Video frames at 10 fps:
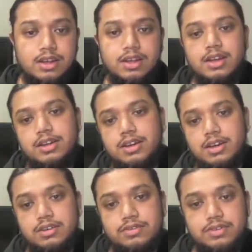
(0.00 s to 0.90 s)
and
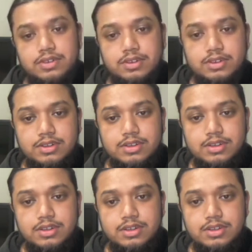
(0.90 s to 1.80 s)
harf.
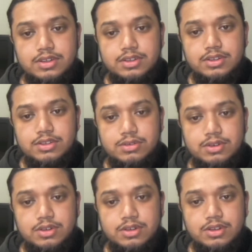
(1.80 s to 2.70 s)
So
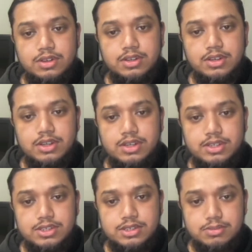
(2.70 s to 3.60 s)

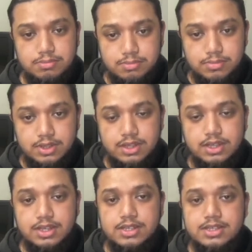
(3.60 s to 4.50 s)
ism
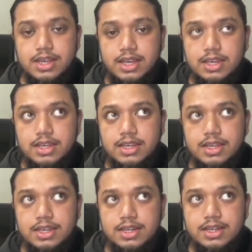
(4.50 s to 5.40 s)
is a
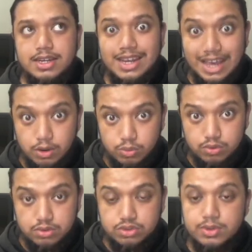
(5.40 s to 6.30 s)
noun,
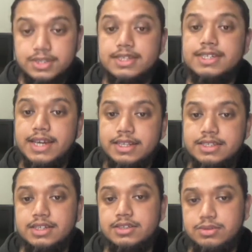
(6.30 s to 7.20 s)
so it's a
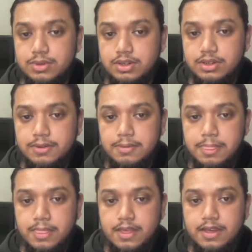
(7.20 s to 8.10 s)
tenseless word.
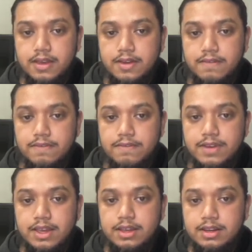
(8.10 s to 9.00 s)

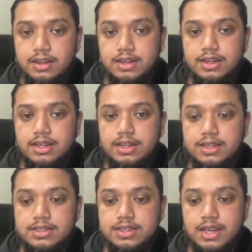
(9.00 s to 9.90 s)
Fi'l
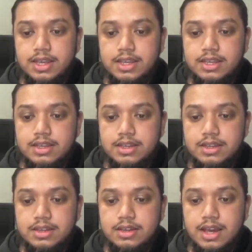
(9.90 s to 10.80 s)
is a
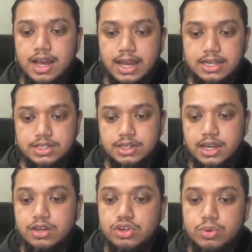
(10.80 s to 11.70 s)
action, a
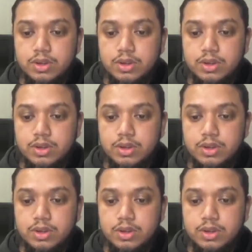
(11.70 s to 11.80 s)
doing